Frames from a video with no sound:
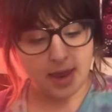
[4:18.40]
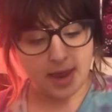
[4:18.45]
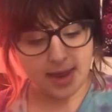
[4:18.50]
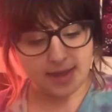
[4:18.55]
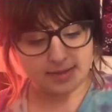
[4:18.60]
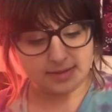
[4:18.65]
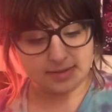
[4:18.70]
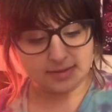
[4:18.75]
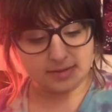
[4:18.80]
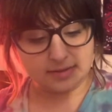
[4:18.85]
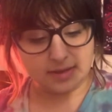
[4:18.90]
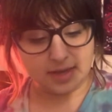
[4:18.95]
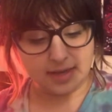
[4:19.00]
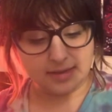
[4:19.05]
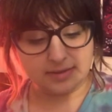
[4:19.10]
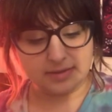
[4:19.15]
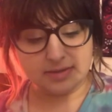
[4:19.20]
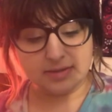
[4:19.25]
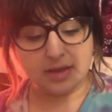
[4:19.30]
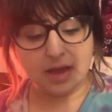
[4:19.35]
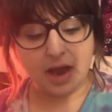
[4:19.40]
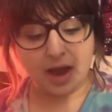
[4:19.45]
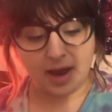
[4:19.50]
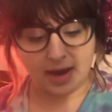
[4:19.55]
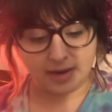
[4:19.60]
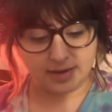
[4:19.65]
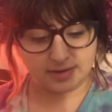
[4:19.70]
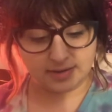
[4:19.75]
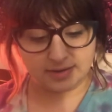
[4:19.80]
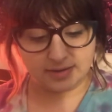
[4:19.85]
it's
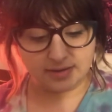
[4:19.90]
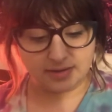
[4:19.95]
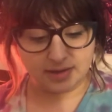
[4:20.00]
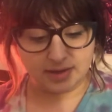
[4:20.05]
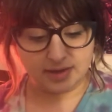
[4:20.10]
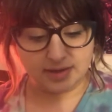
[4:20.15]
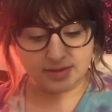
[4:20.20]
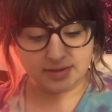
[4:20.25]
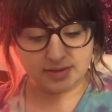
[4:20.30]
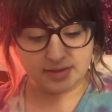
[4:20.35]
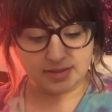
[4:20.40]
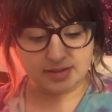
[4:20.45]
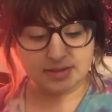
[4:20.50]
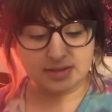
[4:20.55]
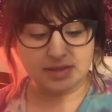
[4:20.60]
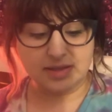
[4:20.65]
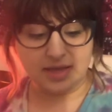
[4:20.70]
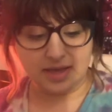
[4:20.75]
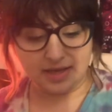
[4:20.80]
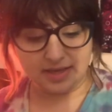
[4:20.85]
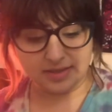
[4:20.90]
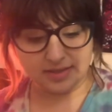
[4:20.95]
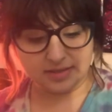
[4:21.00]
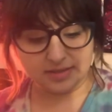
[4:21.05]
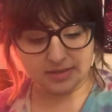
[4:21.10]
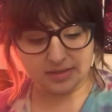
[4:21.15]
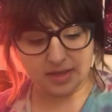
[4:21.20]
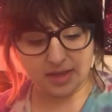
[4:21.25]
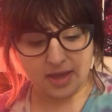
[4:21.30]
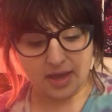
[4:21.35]
not this, it's
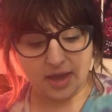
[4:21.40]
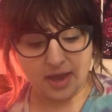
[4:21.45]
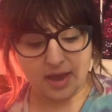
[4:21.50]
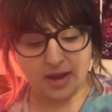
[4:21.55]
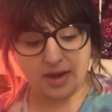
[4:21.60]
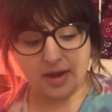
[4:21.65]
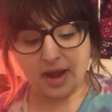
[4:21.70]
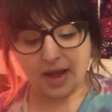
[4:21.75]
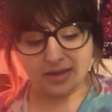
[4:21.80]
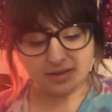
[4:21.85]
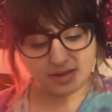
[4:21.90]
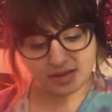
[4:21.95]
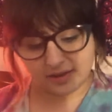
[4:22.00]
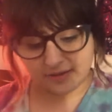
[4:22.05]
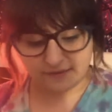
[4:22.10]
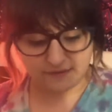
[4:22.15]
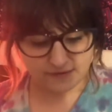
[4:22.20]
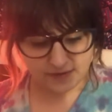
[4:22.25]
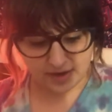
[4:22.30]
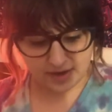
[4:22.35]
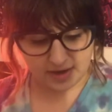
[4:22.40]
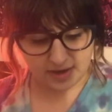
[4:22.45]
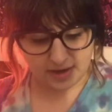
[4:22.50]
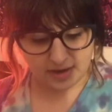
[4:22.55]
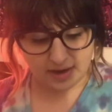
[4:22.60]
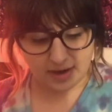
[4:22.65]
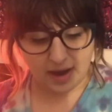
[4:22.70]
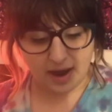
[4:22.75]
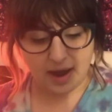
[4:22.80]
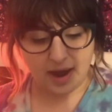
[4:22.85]
this. Not the
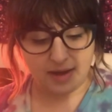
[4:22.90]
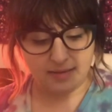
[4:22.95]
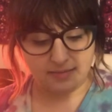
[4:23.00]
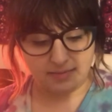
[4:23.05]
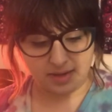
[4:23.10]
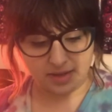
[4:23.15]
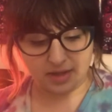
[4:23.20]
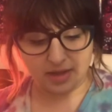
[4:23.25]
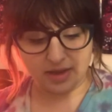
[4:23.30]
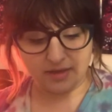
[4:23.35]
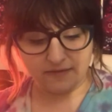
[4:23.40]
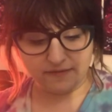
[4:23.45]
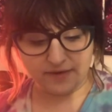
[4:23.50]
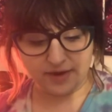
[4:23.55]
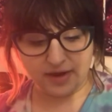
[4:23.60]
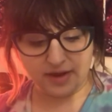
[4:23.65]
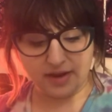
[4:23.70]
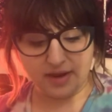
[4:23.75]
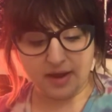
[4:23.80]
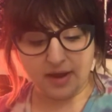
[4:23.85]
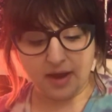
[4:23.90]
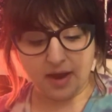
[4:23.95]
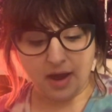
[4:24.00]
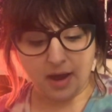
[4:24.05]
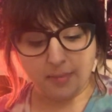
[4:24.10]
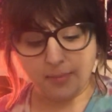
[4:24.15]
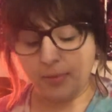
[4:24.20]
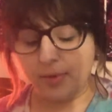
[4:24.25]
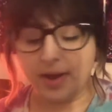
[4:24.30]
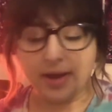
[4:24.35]
confetti, I mean the confetti
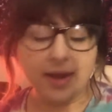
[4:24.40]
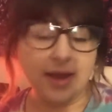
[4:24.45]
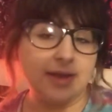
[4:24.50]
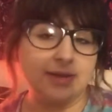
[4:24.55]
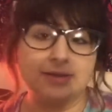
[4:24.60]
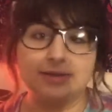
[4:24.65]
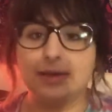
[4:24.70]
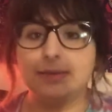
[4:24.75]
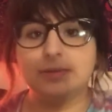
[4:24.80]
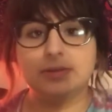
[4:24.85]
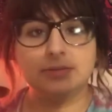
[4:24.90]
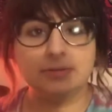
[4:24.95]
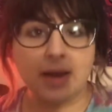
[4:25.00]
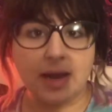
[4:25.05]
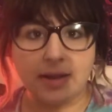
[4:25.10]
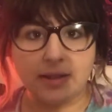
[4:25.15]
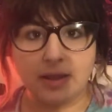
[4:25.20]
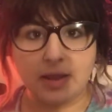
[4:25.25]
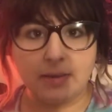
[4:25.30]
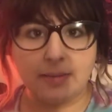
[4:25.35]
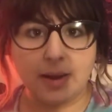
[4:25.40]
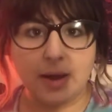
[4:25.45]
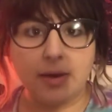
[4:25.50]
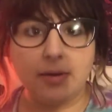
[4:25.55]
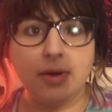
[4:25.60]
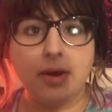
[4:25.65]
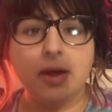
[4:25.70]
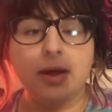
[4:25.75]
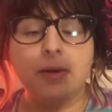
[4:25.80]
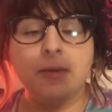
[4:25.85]
a boy can't stop smiling
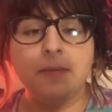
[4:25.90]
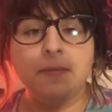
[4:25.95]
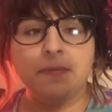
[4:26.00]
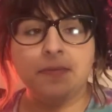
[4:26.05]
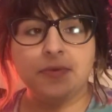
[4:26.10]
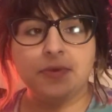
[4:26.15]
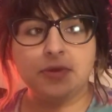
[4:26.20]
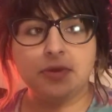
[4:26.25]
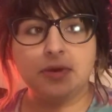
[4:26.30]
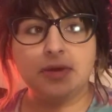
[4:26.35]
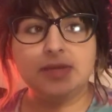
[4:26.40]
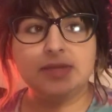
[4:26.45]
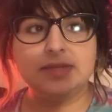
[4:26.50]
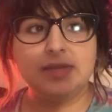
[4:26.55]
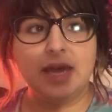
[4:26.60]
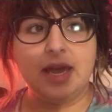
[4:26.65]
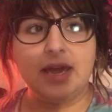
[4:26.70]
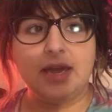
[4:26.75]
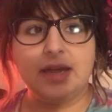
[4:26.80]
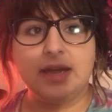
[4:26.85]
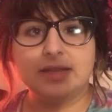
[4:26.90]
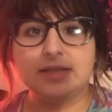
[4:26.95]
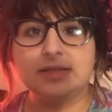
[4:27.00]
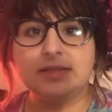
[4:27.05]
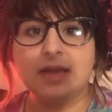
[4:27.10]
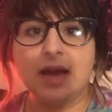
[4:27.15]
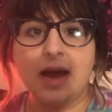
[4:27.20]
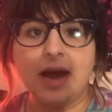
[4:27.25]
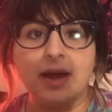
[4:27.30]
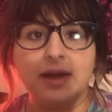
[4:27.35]
about. So he's saying like it's
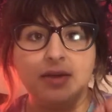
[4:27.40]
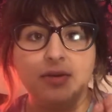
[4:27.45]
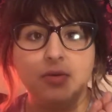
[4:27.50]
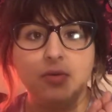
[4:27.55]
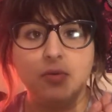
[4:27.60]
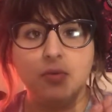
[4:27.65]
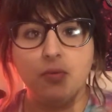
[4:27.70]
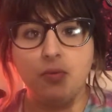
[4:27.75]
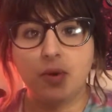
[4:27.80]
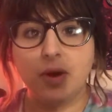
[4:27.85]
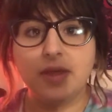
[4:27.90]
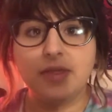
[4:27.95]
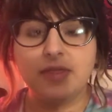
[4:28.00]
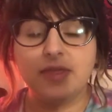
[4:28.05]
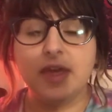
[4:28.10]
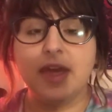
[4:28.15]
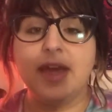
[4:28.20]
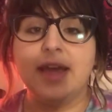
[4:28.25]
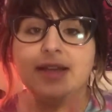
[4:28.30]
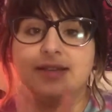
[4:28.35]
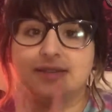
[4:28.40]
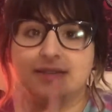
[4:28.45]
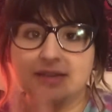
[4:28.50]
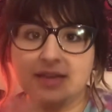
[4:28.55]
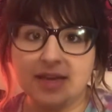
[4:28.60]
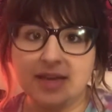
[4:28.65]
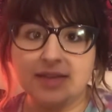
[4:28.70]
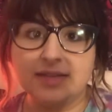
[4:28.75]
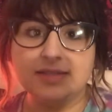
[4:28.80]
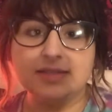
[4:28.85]
not one thing, it's
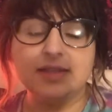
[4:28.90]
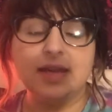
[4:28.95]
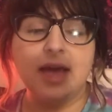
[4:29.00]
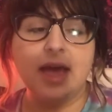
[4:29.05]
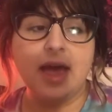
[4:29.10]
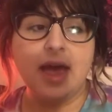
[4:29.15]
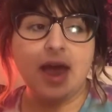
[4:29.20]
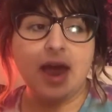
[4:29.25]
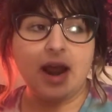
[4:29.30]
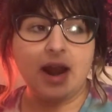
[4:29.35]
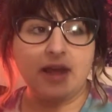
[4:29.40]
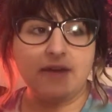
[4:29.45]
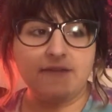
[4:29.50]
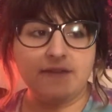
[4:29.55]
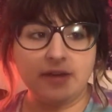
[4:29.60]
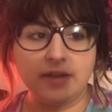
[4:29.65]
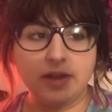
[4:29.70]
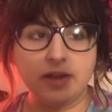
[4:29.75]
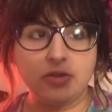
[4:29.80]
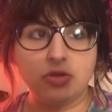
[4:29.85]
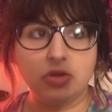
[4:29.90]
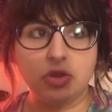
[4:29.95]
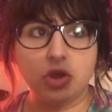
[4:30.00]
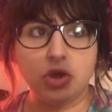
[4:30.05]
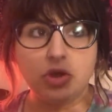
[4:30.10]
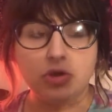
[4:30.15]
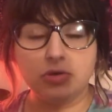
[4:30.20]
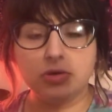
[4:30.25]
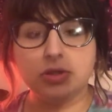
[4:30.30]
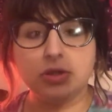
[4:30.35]
this. And I felt like the
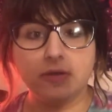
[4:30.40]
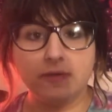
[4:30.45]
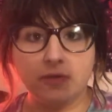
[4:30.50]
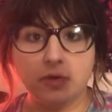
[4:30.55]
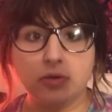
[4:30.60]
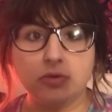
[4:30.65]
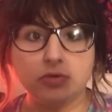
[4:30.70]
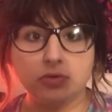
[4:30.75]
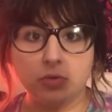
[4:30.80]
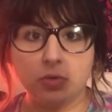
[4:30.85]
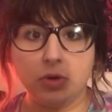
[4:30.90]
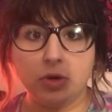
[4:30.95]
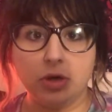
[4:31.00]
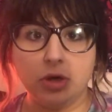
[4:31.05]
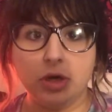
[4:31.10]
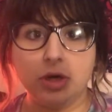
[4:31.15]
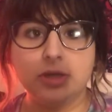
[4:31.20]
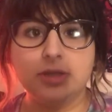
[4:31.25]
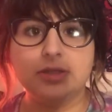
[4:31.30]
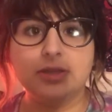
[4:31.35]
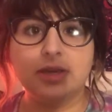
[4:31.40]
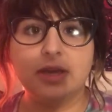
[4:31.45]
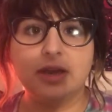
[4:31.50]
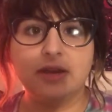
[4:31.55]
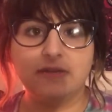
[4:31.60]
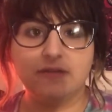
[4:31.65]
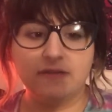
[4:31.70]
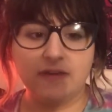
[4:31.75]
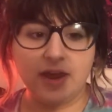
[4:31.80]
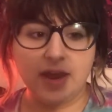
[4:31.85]
use of those words
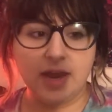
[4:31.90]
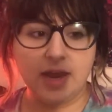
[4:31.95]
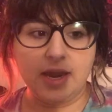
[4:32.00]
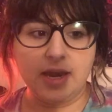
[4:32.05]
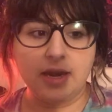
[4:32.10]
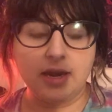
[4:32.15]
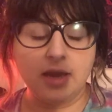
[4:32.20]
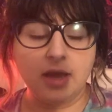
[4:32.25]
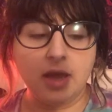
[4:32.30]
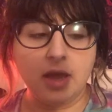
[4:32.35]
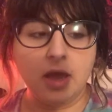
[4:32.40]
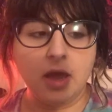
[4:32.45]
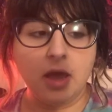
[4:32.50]
conveyed